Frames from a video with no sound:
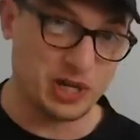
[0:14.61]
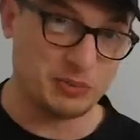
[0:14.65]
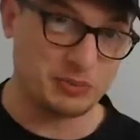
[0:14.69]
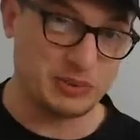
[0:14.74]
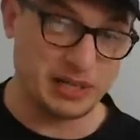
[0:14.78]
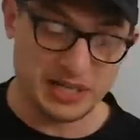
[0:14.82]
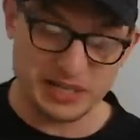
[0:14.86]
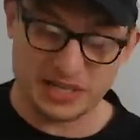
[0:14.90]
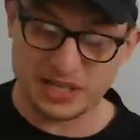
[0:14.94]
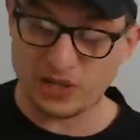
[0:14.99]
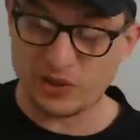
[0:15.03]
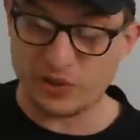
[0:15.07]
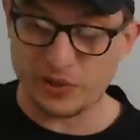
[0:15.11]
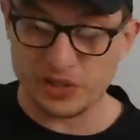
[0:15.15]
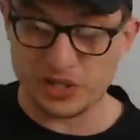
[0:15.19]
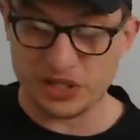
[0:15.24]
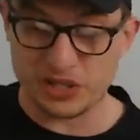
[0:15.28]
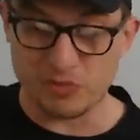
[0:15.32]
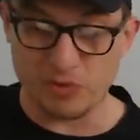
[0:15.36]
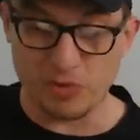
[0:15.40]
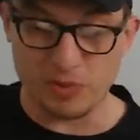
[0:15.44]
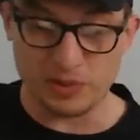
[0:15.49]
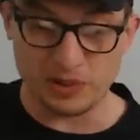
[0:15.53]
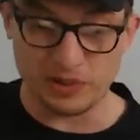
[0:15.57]
That's the question
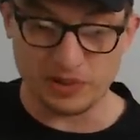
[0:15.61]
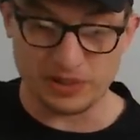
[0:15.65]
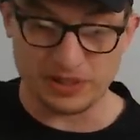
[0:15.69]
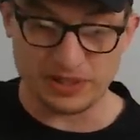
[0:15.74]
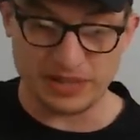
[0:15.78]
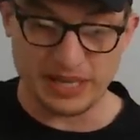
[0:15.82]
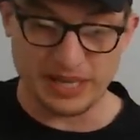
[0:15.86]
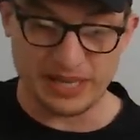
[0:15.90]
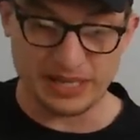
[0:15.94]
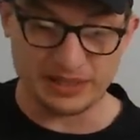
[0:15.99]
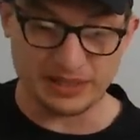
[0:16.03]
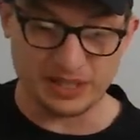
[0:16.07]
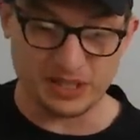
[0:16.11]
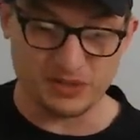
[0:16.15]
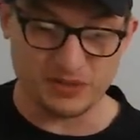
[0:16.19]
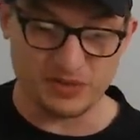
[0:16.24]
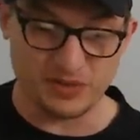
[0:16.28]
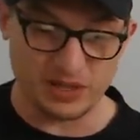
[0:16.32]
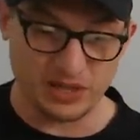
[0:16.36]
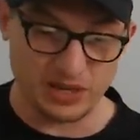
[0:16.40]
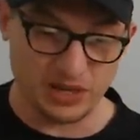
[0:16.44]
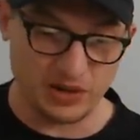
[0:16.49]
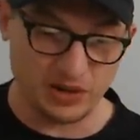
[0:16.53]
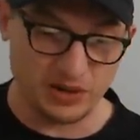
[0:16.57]
we'll be looking at this
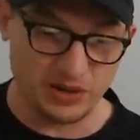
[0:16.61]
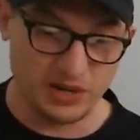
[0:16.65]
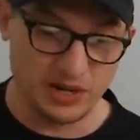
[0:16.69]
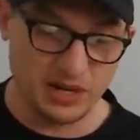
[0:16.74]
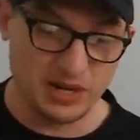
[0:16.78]
video.